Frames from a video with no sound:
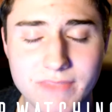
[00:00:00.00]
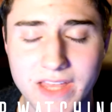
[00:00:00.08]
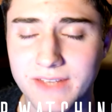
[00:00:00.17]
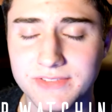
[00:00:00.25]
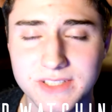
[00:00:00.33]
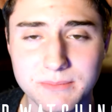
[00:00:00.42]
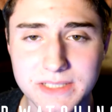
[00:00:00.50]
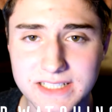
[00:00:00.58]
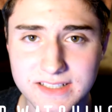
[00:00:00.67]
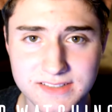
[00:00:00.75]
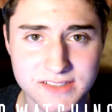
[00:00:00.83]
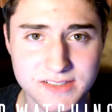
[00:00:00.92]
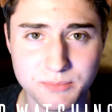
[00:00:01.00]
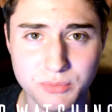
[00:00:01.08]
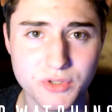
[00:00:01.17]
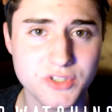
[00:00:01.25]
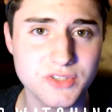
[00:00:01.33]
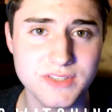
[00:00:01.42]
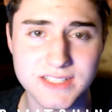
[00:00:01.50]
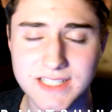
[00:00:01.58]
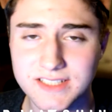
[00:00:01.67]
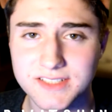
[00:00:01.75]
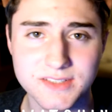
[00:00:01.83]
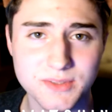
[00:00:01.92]
if somebody doesn't support you then
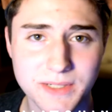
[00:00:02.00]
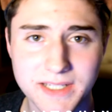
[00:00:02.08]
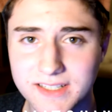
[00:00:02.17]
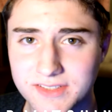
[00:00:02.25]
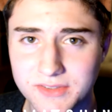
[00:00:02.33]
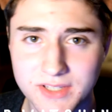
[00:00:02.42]
that's just the way it is